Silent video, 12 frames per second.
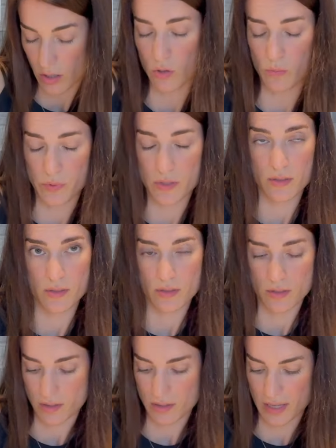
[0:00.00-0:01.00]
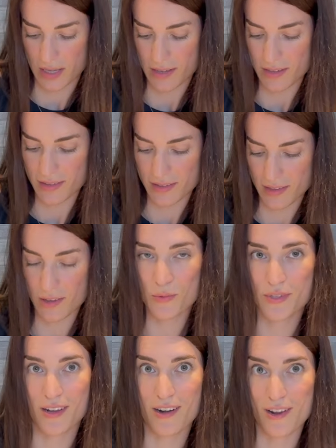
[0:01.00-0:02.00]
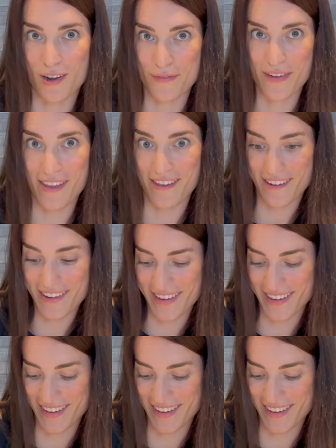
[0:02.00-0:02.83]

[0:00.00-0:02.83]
Oops, like that was a lot of air.